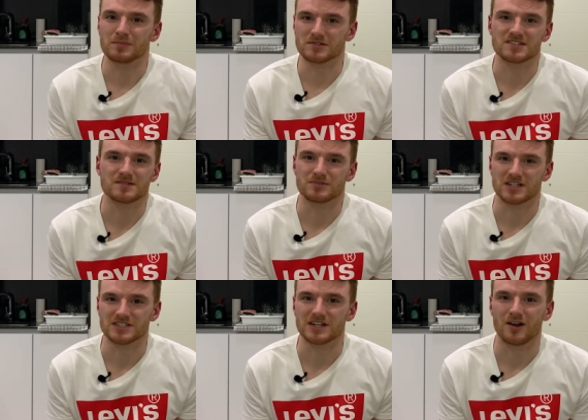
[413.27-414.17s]
puts the
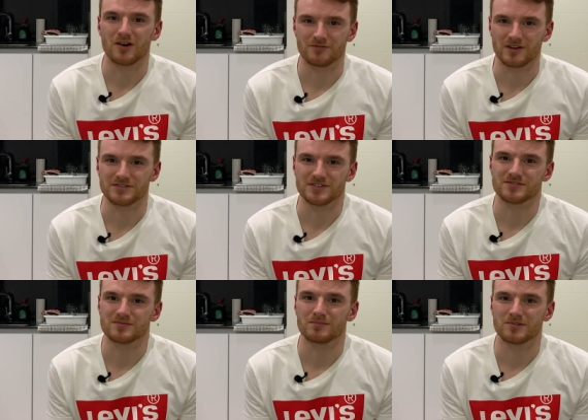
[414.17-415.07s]
pressure on
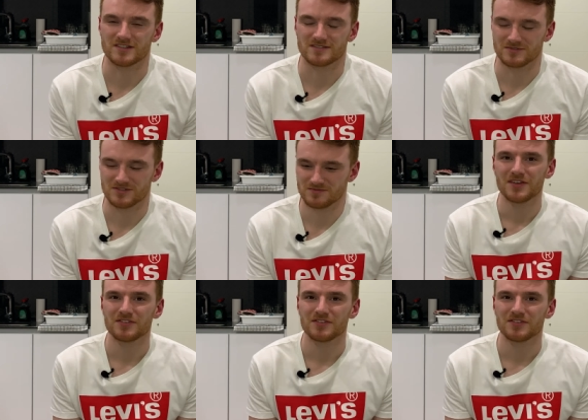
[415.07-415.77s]
revenues from Proximus.